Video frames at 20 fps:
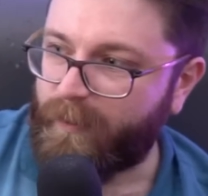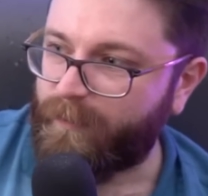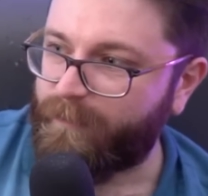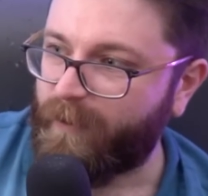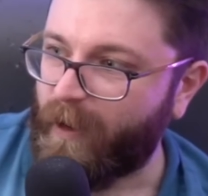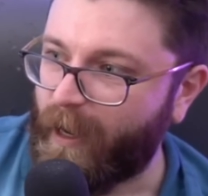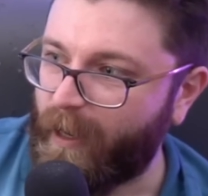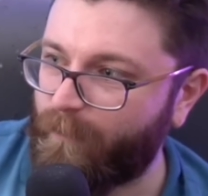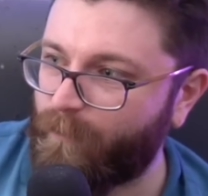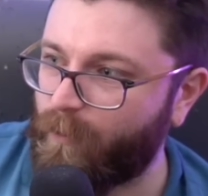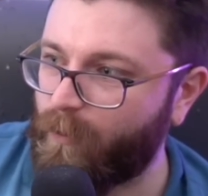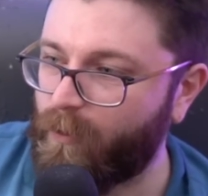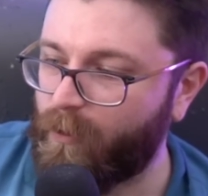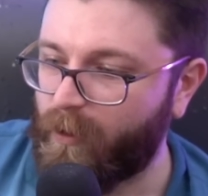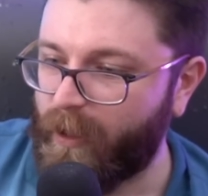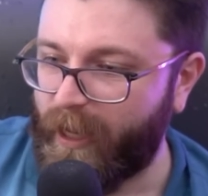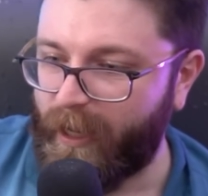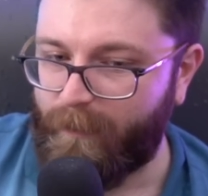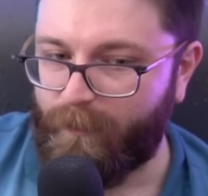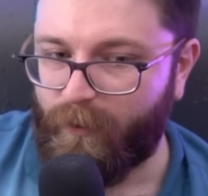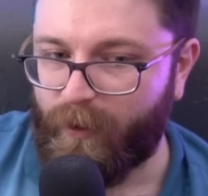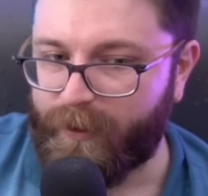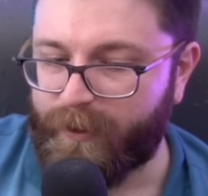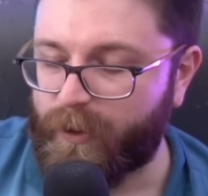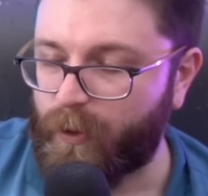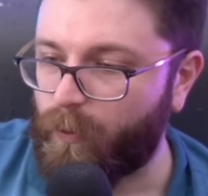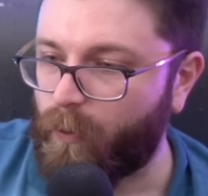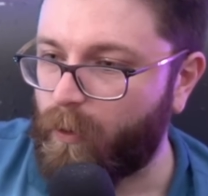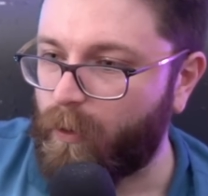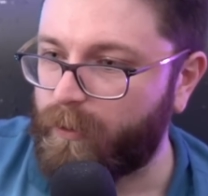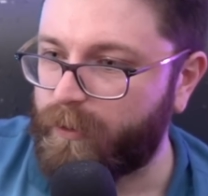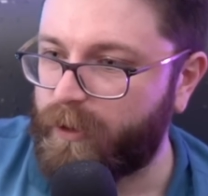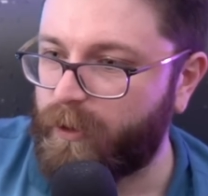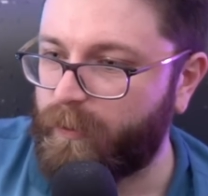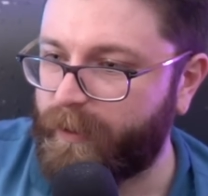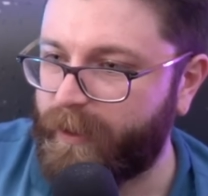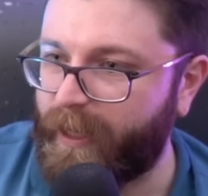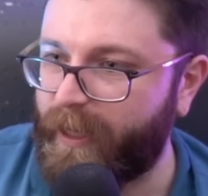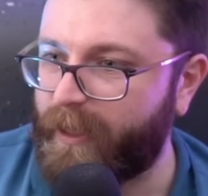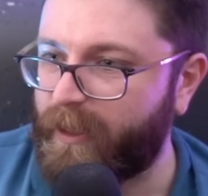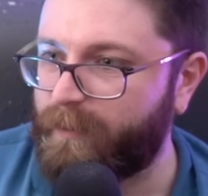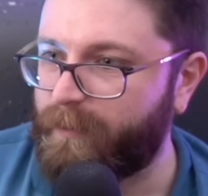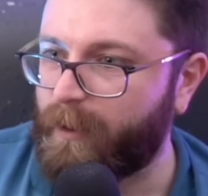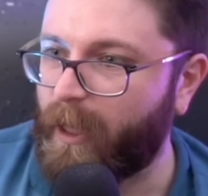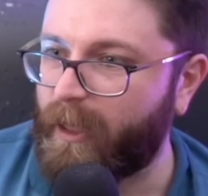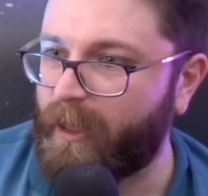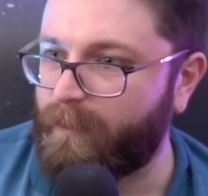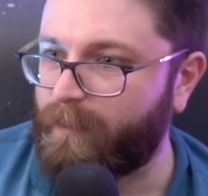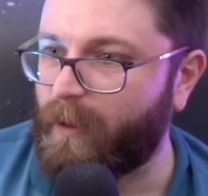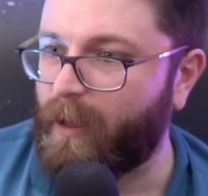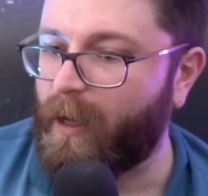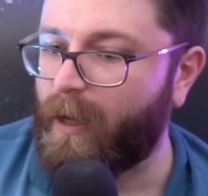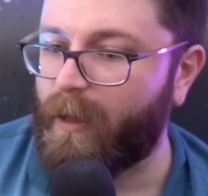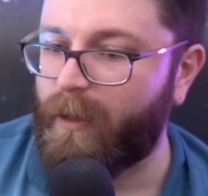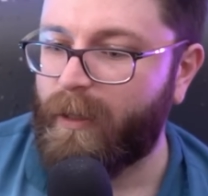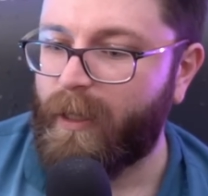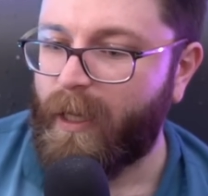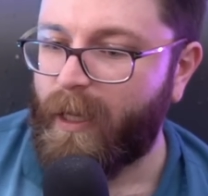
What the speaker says: of Hyrule and brings the world to an end, blah de blah.